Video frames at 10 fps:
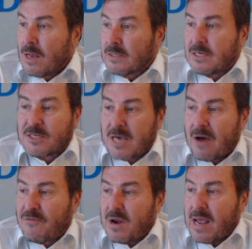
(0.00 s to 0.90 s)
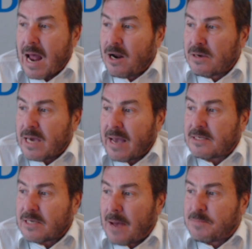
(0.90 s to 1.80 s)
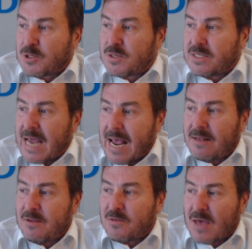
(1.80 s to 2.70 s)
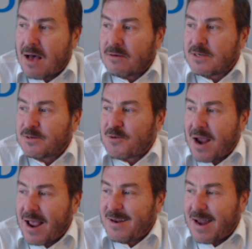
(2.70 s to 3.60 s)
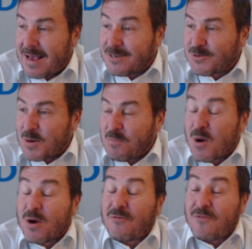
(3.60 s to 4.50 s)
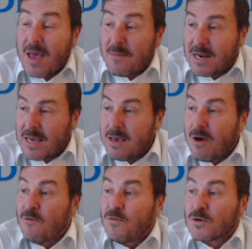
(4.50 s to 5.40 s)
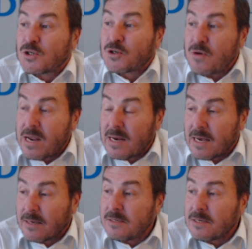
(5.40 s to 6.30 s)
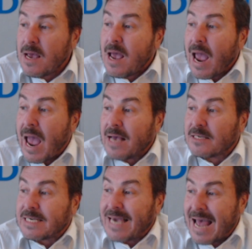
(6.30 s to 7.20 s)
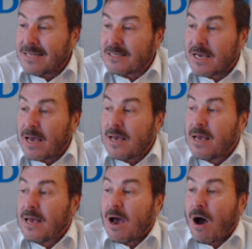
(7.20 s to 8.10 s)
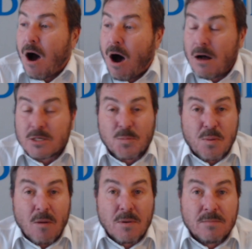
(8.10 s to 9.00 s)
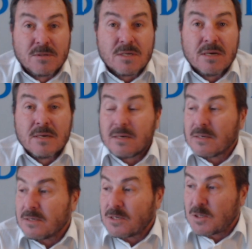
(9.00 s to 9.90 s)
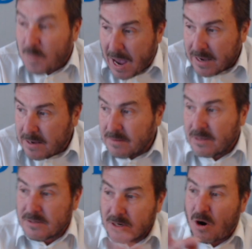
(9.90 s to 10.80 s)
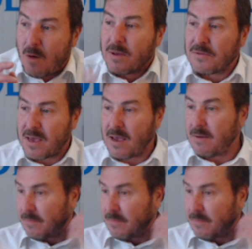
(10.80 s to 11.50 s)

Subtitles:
Discovery allocates up to 10,000 Rand extra per family for screenings as cancer, heart problems spike. There's a comma there.